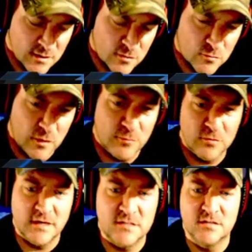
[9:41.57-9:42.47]

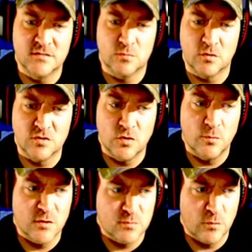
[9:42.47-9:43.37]
Reputation is worth so
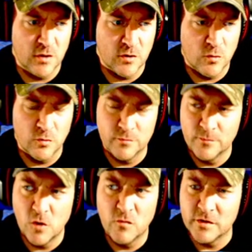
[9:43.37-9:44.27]
much more than gold.
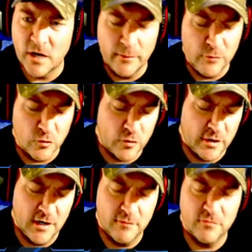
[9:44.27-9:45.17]
Over time, you're going to
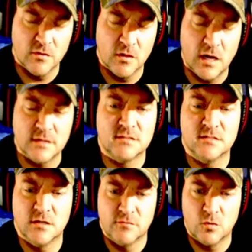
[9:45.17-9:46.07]
have lots
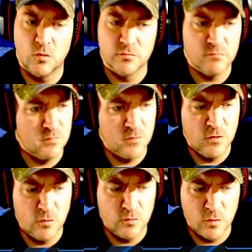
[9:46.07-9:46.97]
of gold.
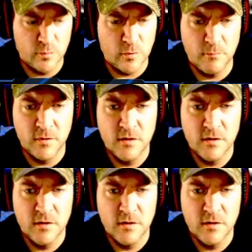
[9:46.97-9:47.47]
No problem.